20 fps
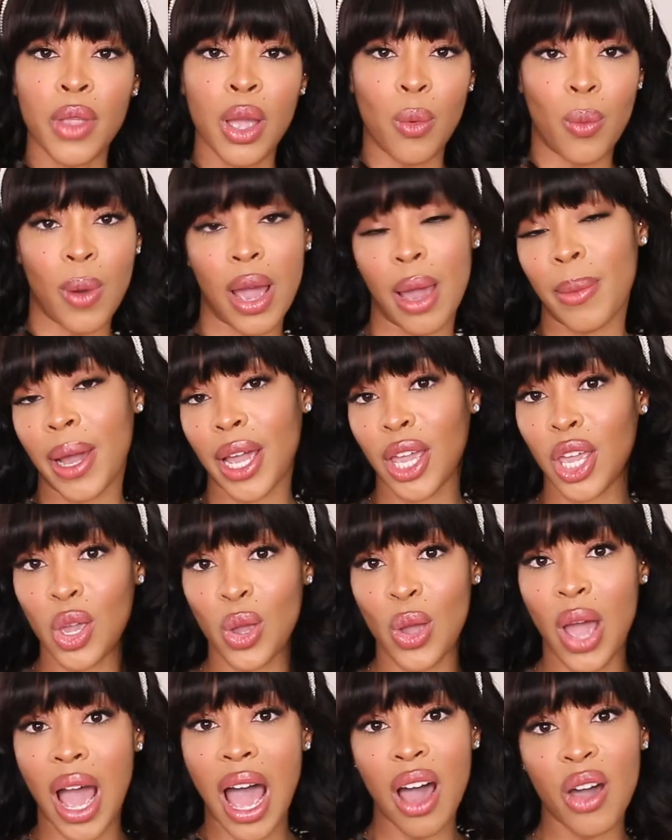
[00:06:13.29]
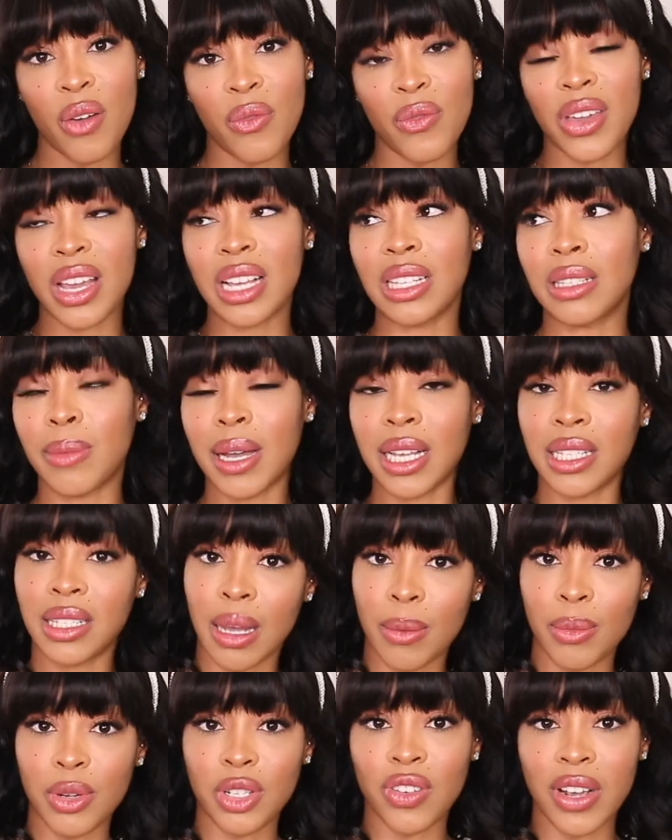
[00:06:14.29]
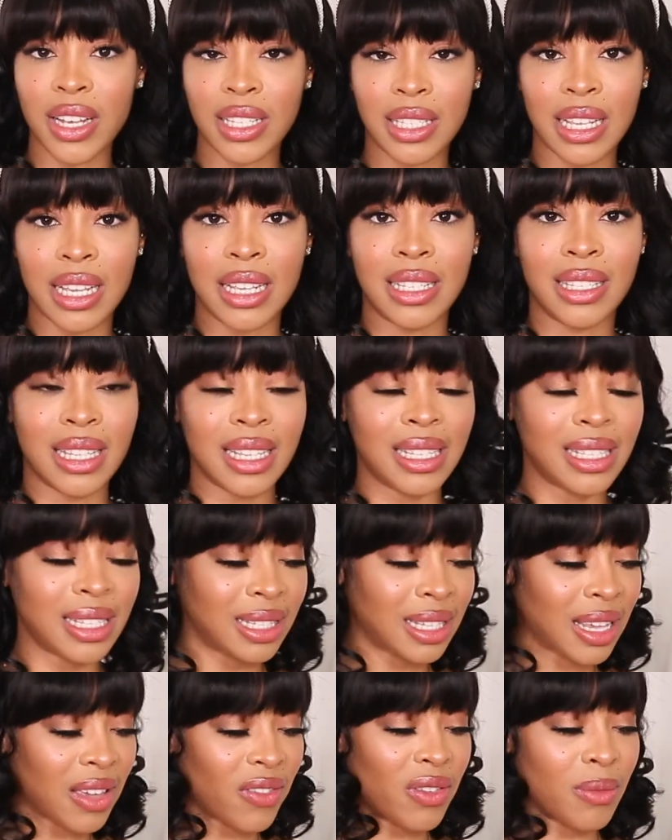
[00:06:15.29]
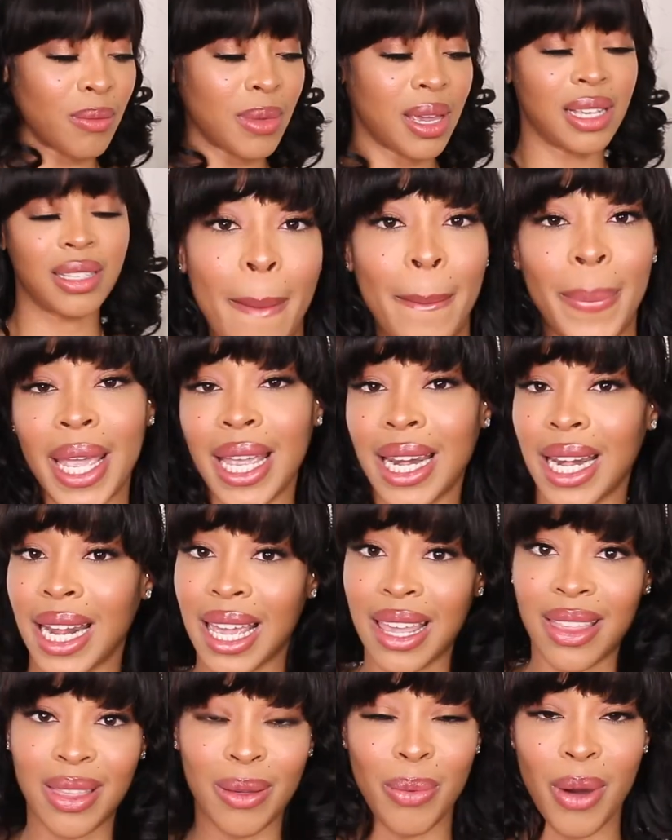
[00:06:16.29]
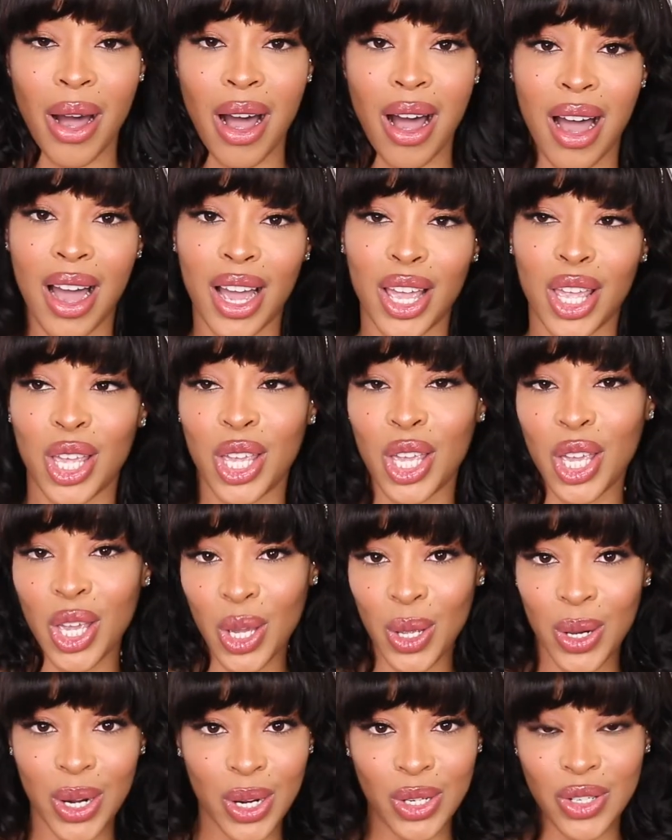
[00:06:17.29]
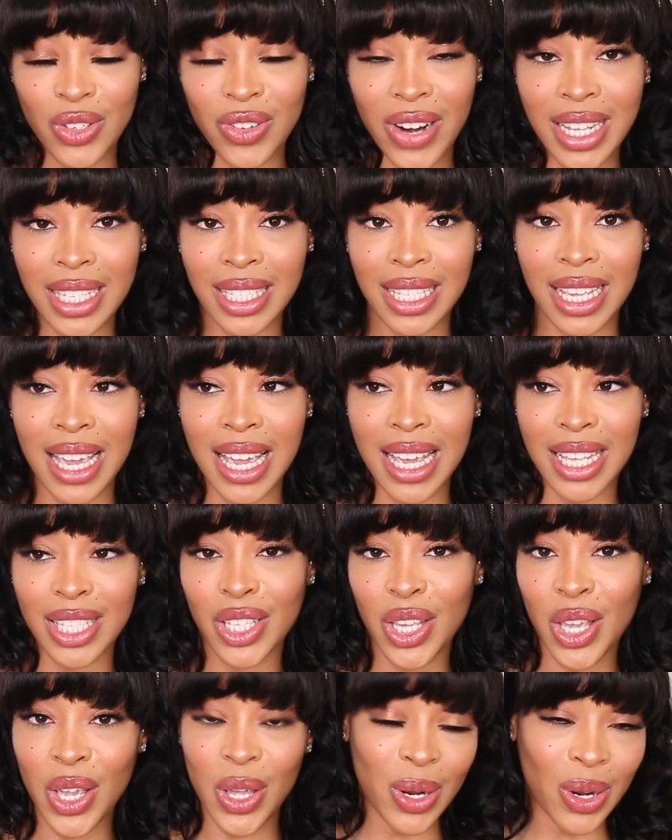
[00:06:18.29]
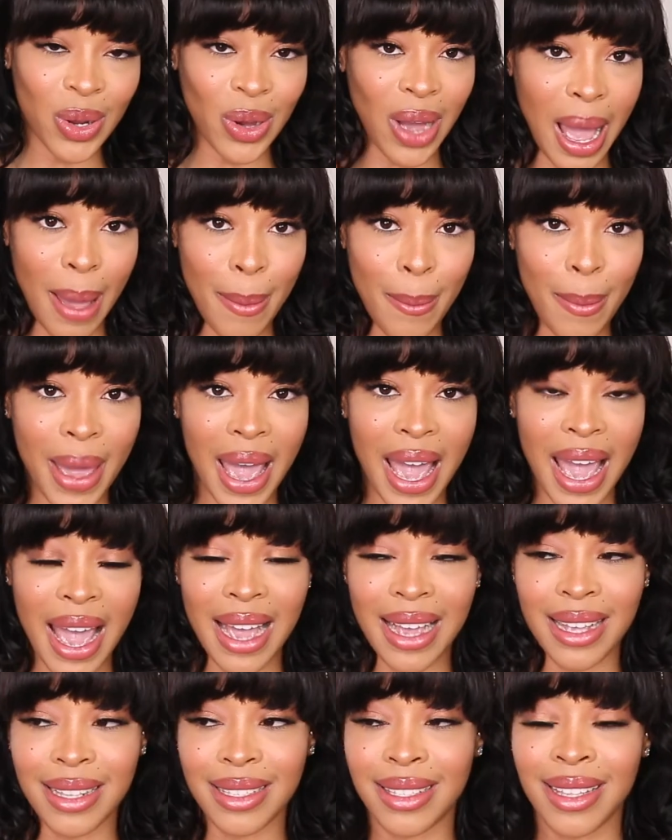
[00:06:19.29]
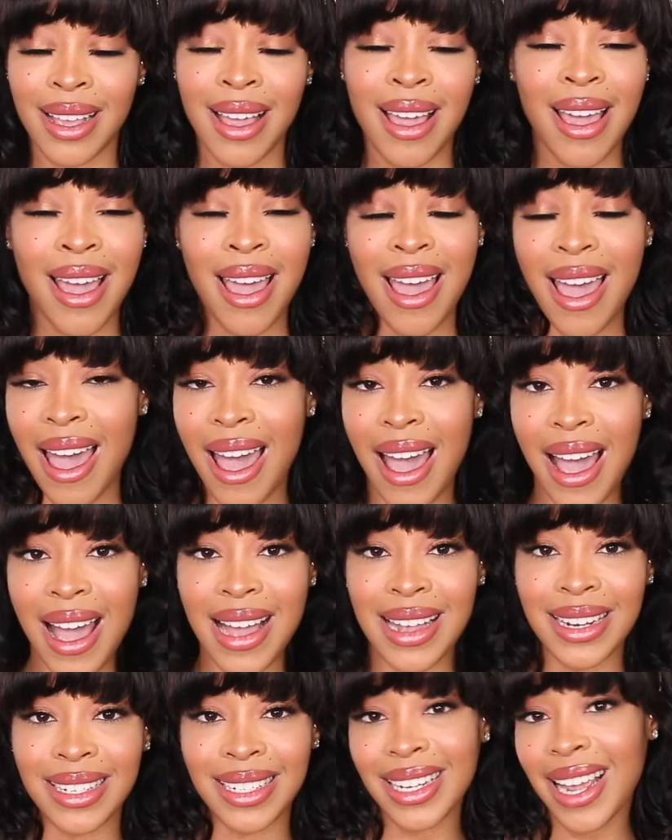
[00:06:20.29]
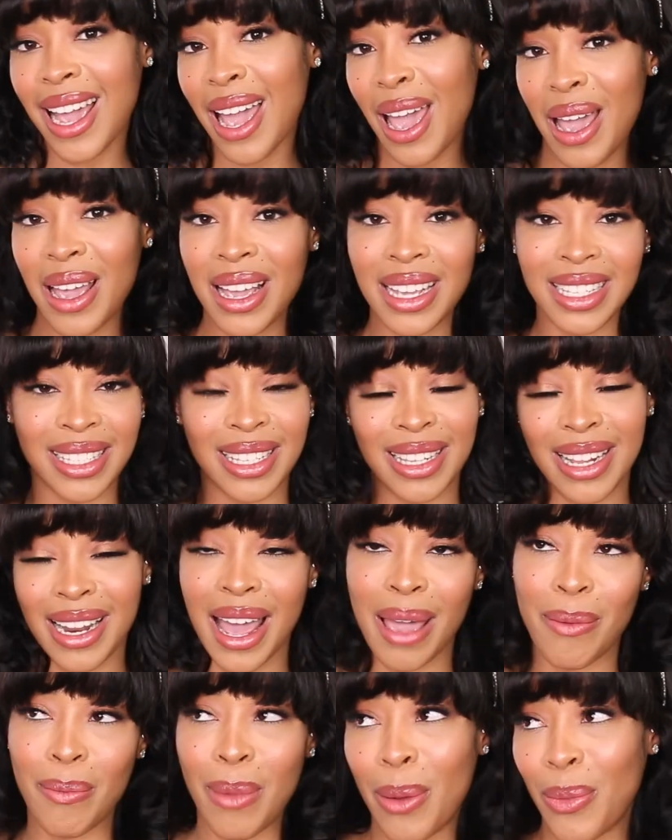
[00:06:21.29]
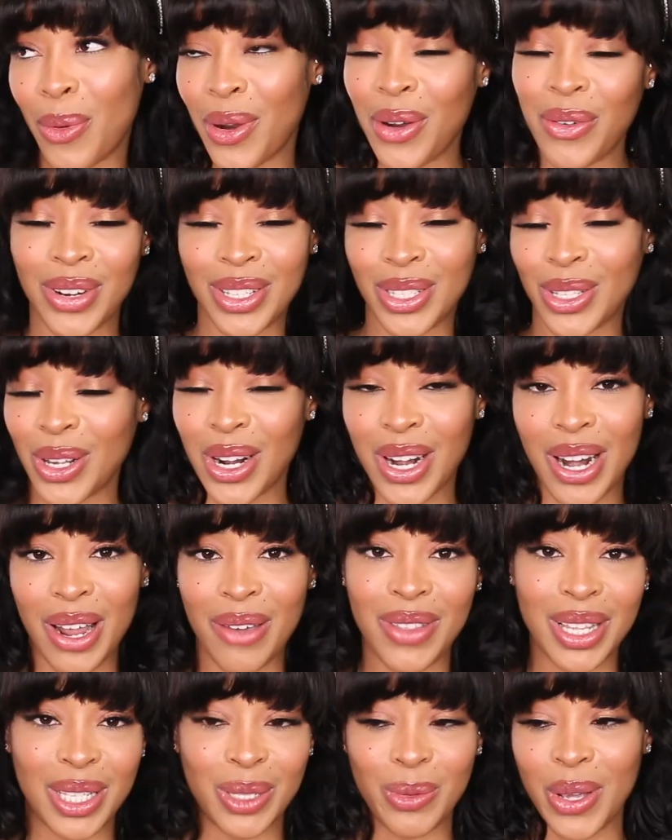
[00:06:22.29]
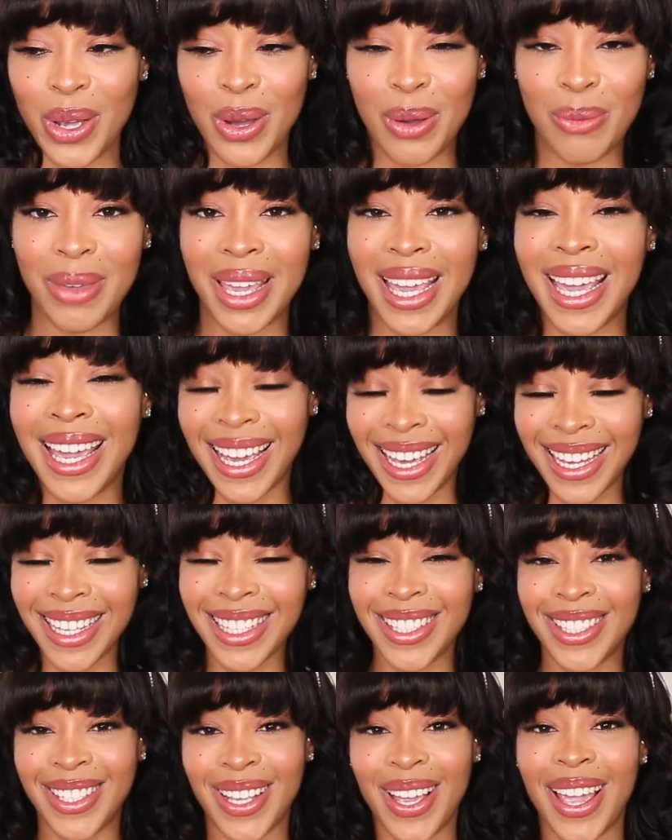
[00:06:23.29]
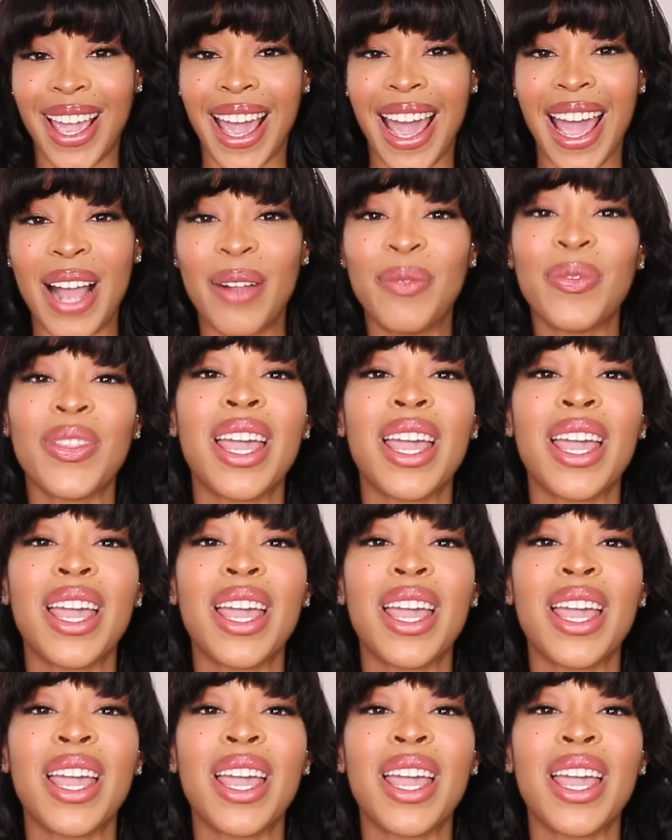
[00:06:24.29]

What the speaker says: wear my cute outfits, my summer dresses. This is giving me a picnic in the park, cute little dresses, cute little handbags, and yeah, it's like my boyfriend's gonna love this wig on me. So yeah,